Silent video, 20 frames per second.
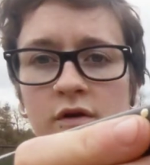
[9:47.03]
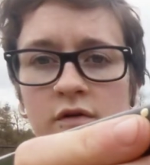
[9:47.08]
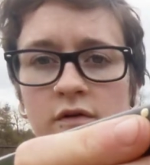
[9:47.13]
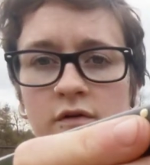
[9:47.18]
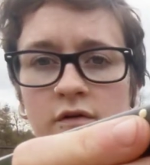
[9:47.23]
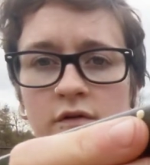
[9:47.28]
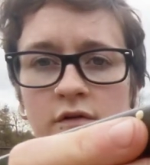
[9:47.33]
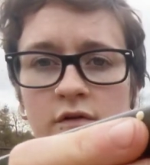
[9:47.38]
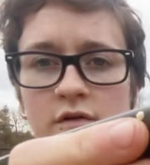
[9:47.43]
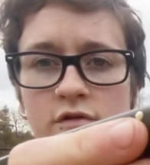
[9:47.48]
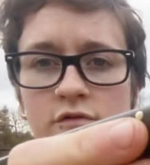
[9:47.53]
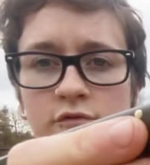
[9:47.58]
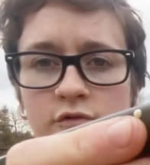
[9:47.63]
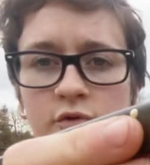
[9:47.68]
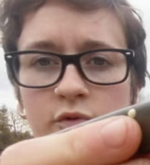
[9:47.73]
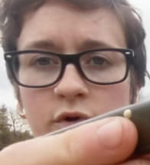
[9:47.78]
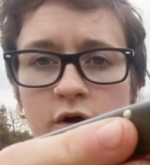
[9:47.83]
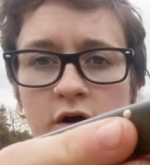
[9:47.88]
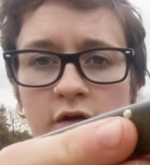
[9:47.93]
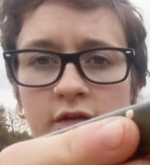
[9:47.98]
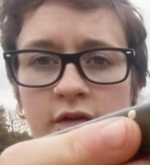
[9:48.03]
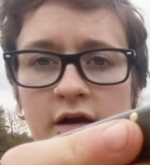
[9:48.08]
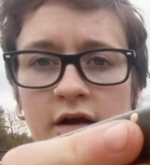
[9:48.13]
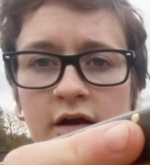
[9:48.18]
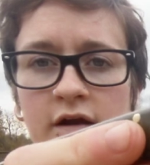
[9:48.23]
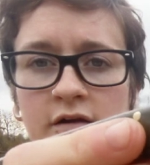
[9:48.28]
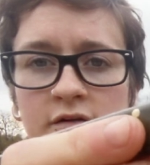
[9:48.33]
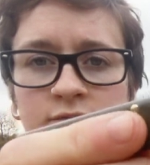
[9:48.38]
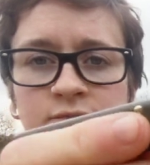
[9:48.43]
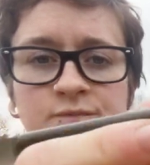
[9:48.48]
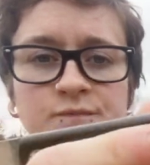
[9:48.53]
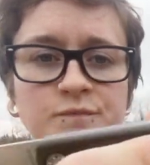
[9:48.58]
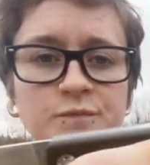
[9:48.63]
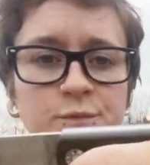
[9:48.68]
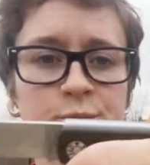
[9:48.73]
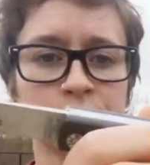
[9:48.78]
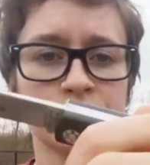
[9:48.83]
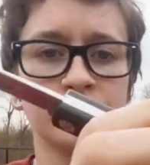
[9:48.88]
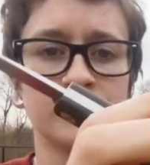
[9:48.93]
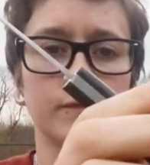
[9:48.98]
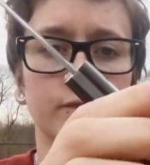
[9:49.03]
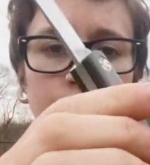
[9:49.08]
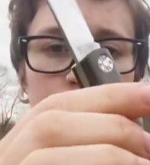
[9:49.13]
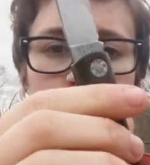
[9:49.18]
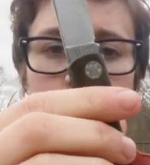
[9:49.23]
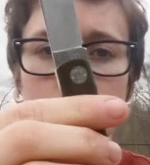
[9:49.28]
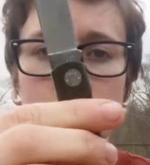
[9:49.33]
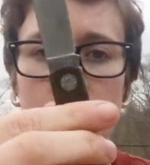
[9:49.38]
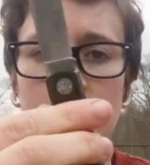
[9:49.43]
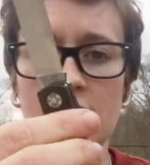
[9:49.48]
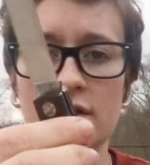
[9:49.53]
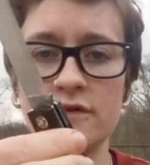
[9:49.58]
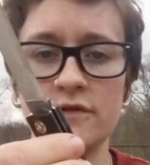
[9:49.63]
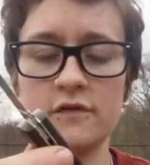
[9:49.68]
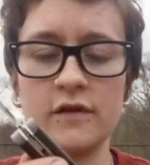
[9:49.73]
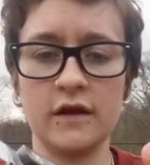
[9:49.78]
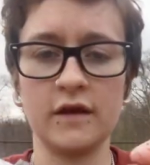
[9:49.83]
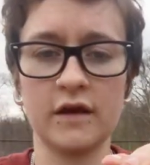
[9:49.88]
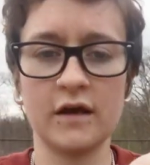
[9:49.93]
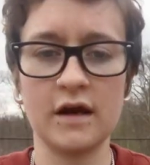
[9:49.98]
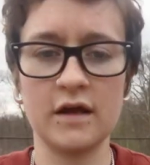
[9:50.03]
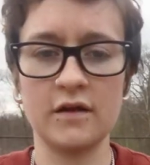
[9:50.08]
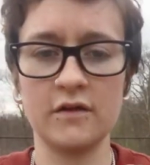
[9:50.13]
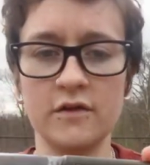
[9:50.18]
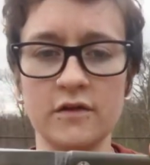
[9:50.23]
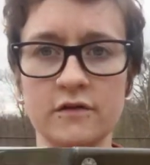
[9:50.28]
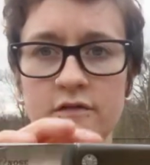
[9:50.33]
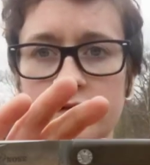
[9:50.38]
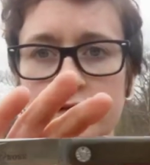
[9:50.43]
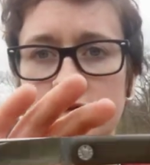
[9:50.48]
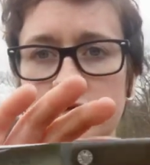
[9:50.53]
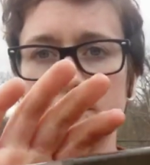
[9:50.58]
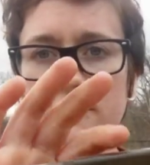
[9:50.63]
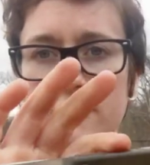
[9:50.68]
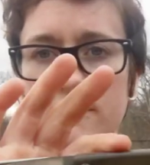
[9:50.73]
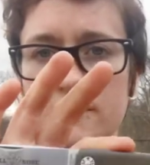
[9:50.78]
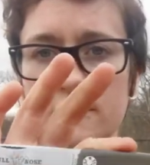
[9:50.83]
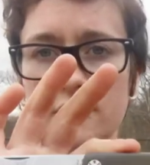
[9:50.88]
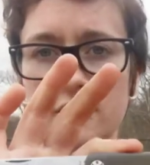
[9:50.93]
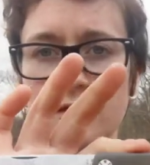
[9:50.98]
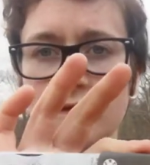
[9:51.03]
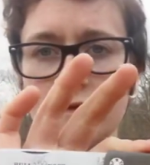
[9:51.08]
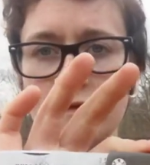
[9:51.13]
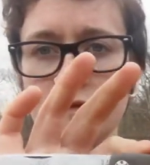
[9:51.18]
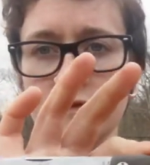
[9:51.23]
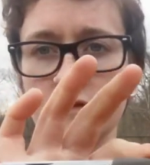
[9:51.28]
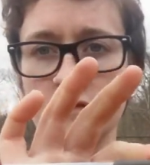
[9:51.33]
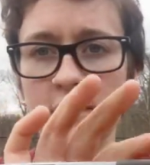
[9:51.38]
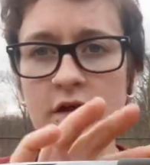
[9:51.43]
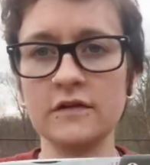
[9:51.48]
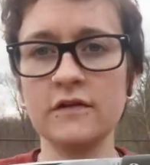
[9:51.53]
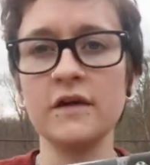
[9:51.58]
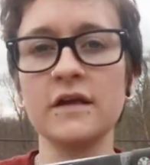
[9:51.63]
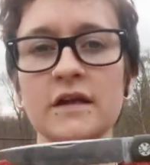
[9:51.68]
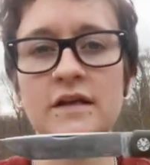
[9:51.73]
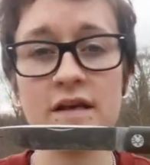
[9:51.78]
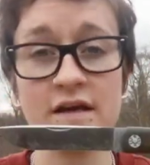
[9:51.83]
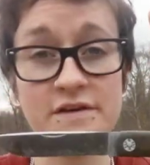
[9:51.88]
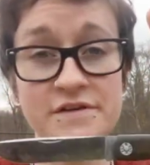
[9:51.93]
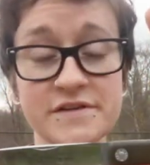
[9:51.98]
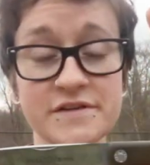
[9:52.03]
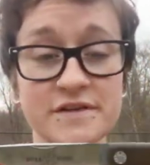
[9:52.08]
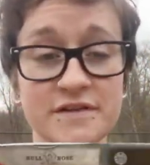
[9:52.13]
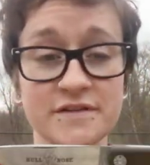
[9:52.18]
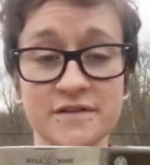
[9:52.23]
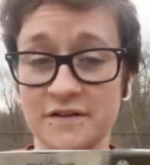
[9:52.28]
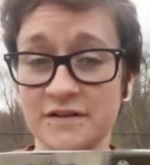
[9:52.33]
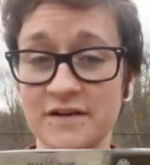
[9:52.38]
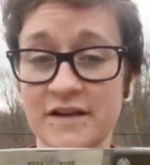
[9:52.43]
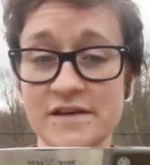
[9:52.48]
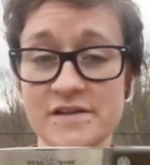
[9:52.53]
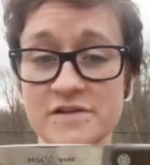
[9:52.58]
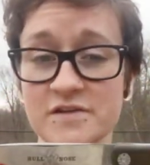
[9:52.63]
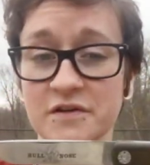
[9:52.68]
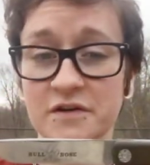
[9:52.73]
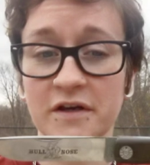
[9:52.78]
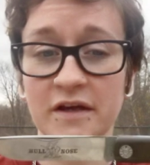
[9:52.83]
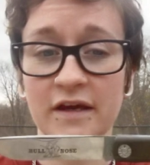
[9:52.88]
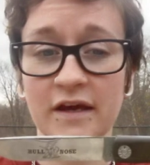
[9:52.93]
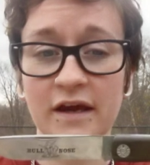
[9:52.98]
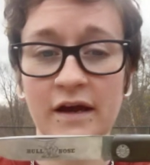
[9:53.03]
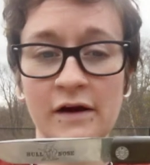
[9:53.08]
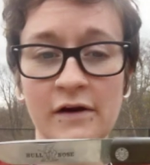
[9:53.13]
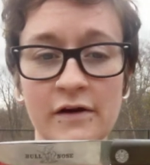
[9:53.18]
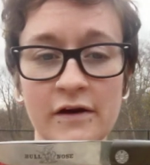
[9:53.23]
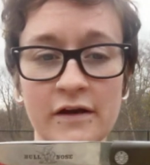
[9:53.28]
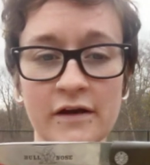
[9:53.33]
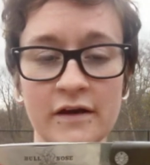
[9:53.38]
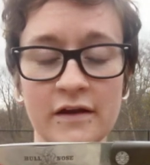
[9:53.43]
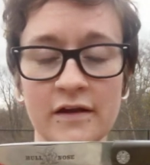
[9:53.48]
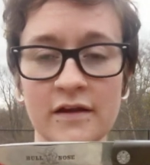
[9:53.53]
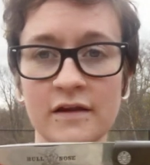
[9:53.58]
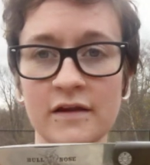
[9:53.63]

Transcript: and threw it on there. And I just think it kind of looks that's like a nice, a nice looking carry.